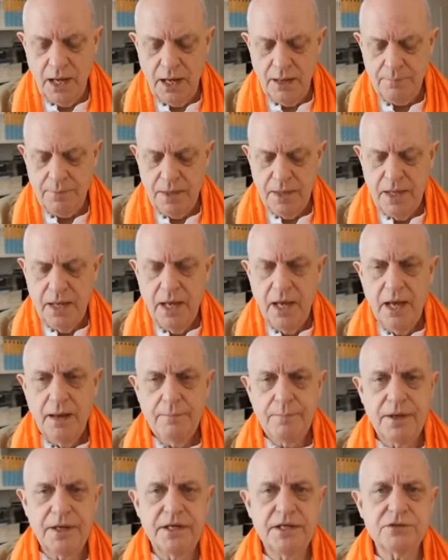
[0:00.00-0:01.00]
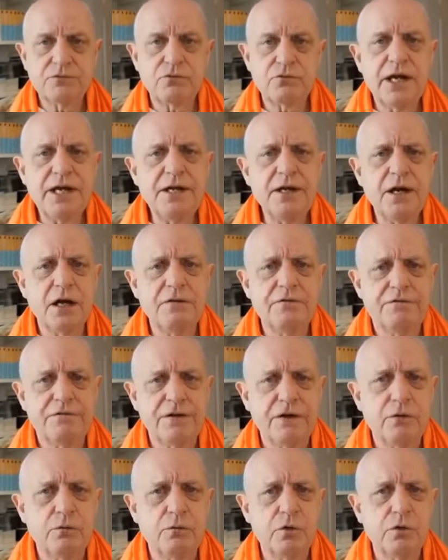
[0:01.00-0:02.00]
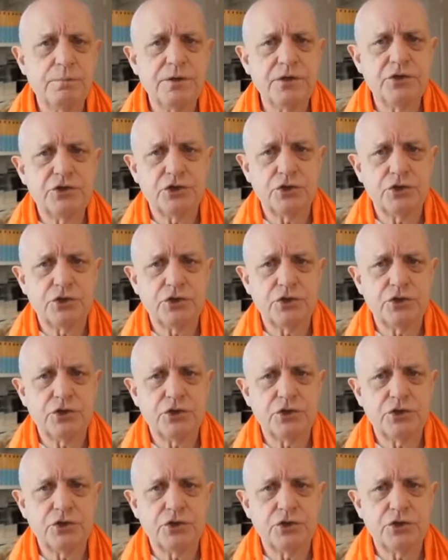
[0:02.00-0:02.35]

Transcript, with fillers: Um, but his reign, I feel, will be